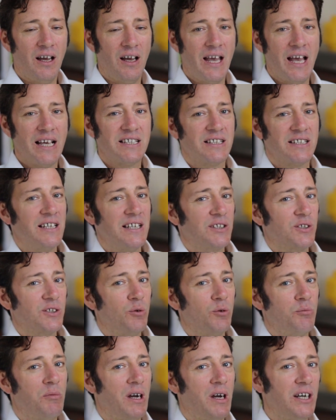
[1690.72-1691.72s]
I hesitate to
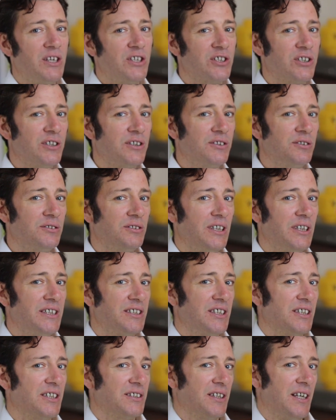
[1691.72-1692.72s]
call mine a journal.
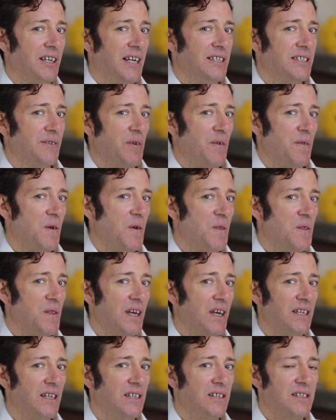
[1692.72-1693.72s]
It's just a list of a few
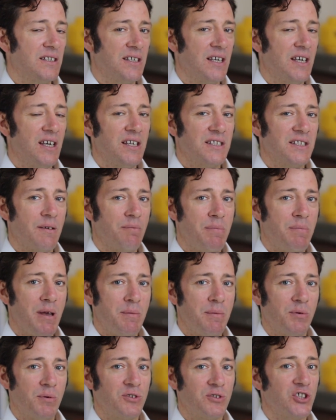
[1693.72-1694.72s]
things. Some
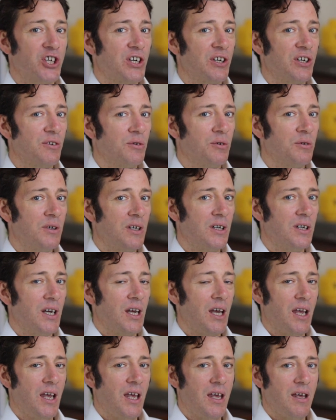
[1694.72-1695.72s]
people journal
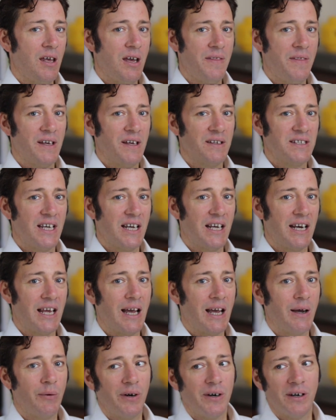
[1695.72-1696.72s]
and they'll take
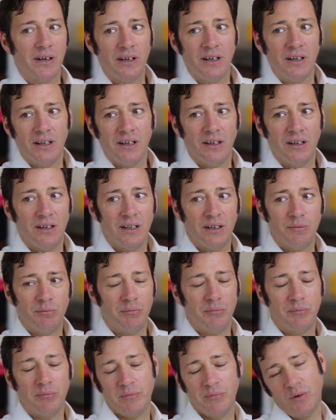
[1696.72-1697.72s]
an hour
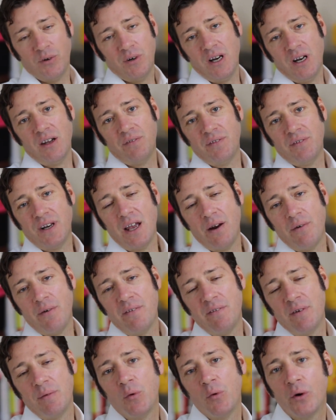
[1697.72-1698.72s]
or half an
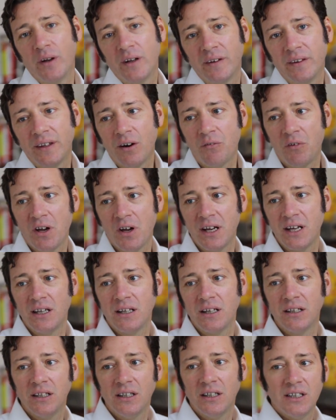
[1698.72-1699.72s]
hour every morning and they'll
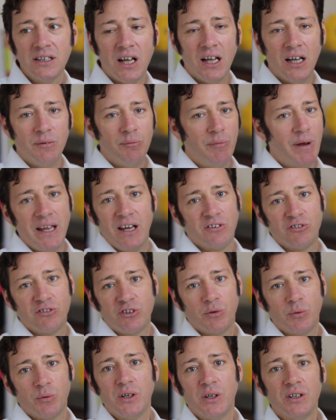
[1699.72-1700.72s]
write
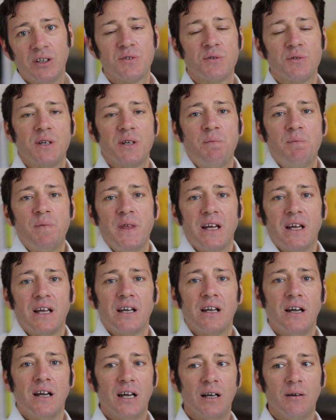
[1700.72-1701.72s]
800 words or
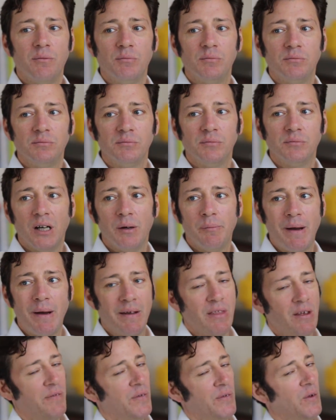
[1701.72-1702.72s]
something
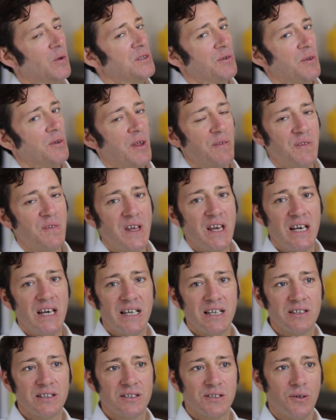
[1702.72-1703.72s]
about their thoughts or their
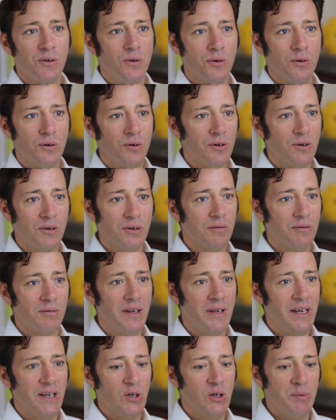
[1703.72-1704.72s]
feelings, or
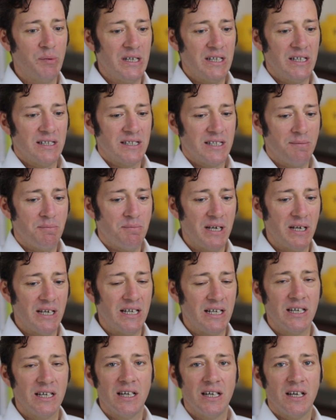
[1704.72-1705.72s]
it'll be
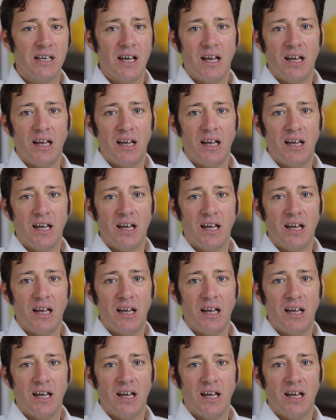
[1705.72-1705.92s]
simply